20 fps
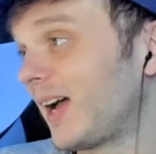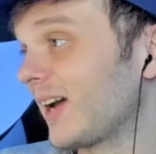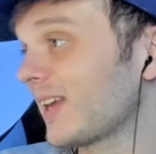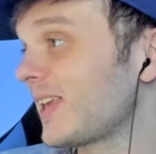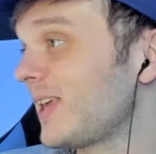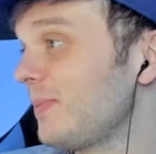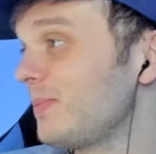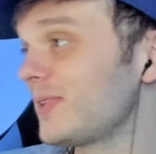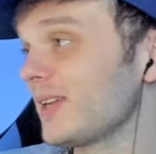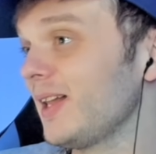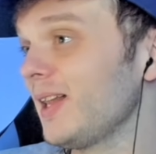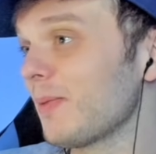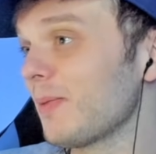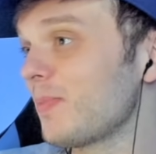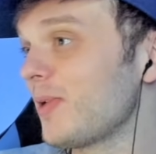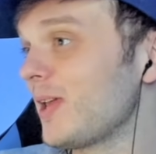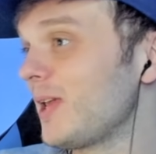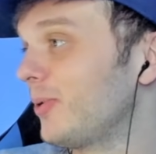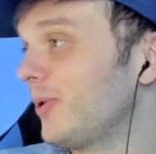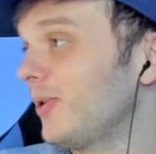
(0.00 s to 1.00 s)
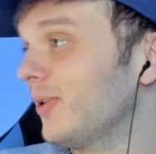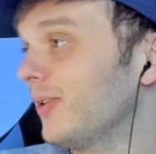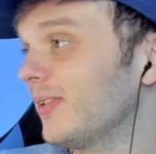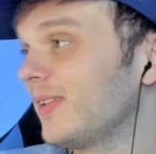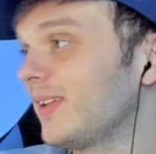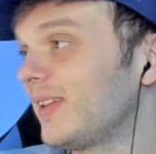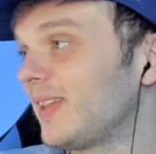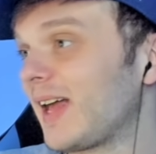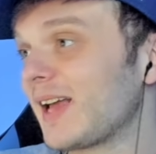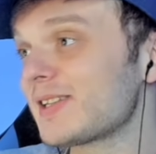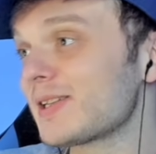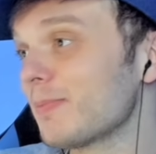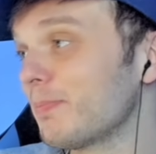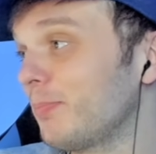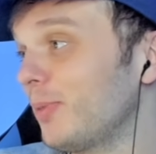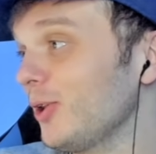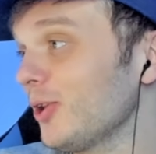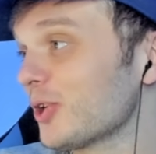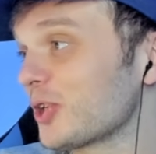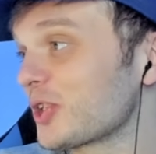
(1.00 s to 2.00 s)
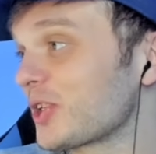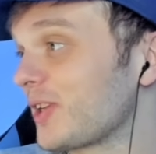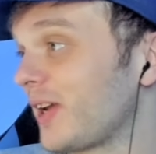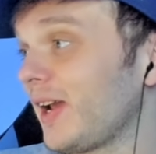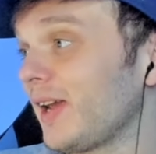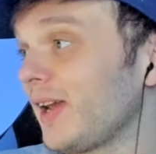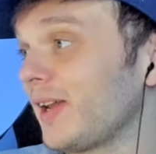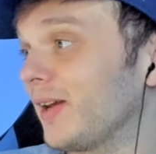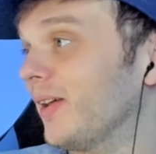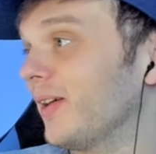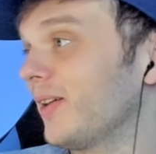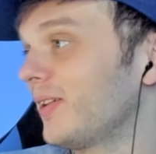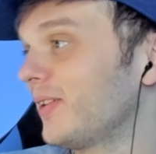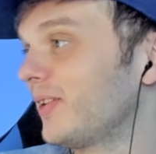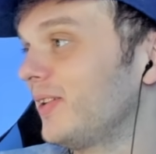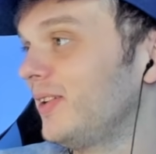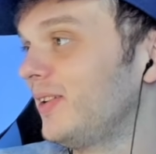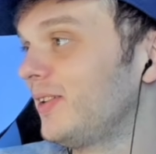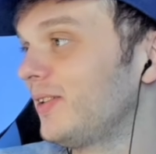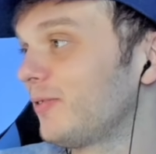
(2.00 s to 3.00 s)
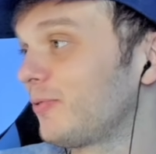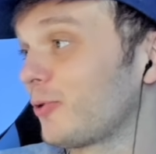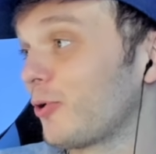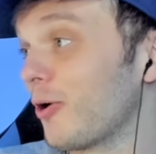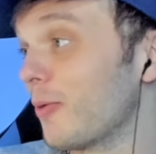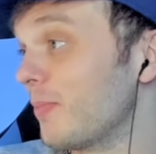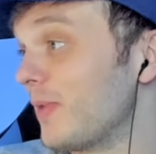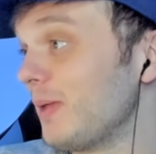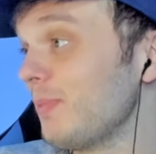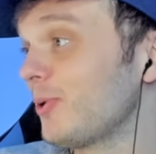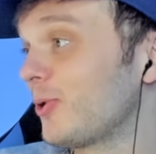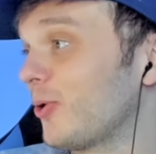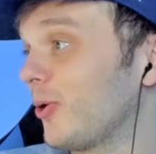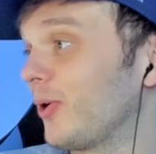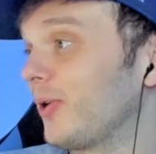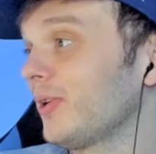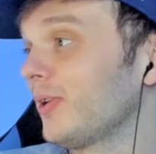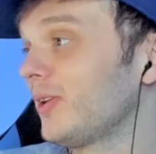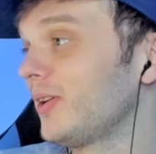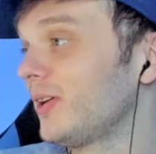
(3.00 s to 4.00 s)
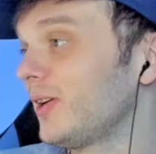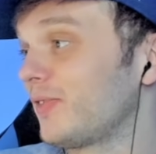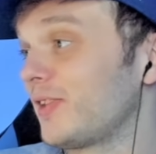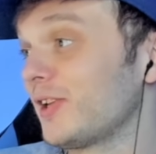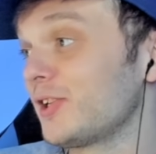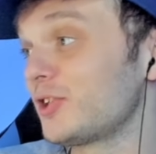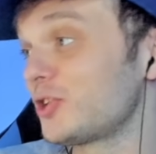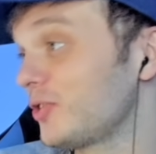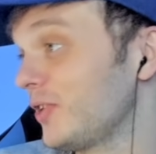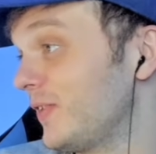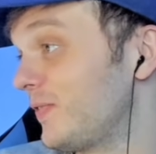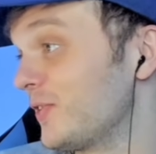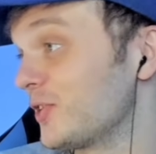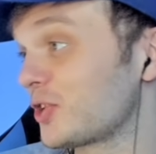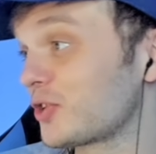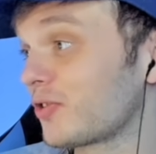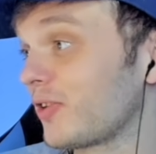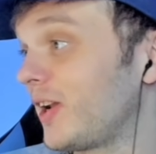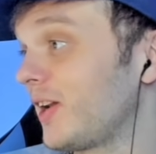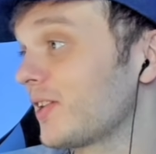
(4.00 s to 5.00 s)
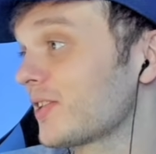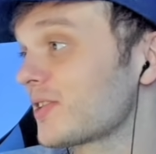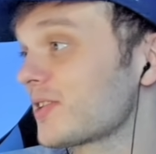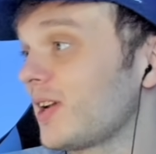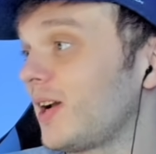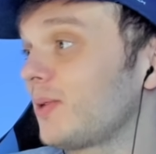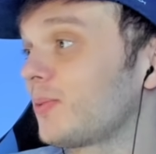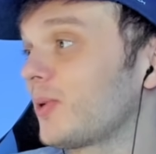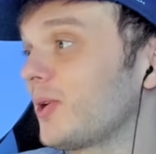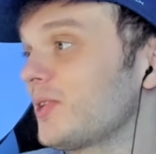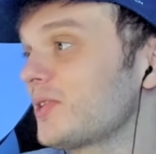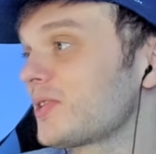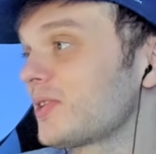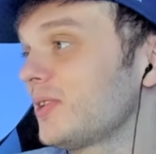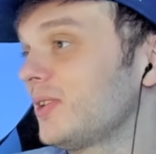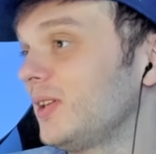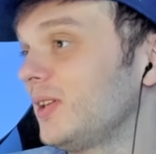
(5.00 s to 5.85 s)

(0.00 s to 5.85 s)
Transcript: keep telling people that's a bullish sign for a meme coin. Yeah. if, they, if it's trading sideways.